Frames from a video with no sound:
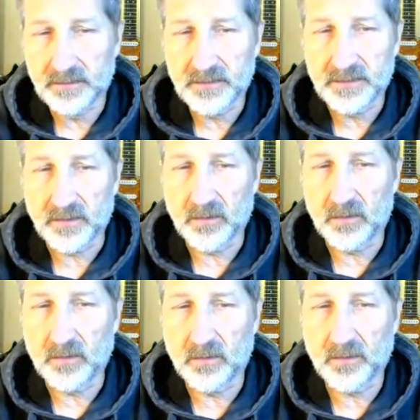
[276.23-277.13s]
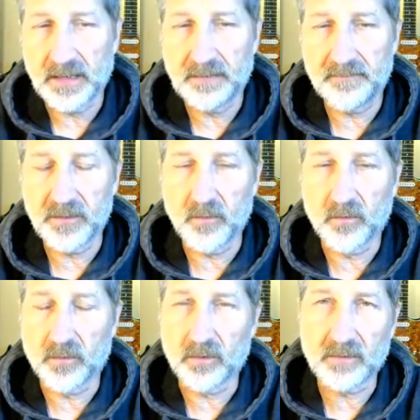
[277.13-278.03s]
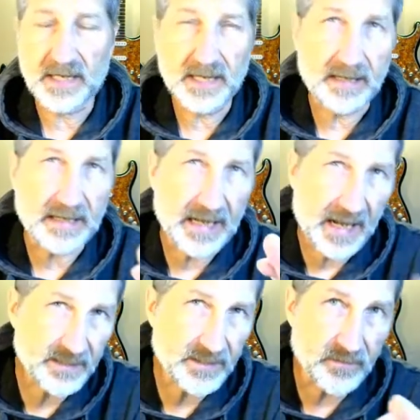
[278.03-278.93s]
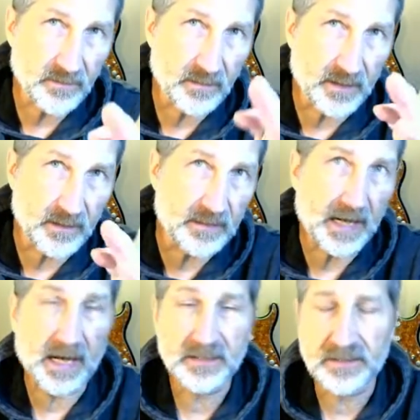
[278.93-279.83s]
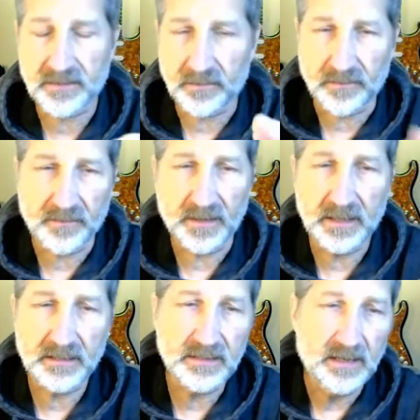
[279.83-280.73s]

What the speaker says: So if you were like a caster and you cast certain things,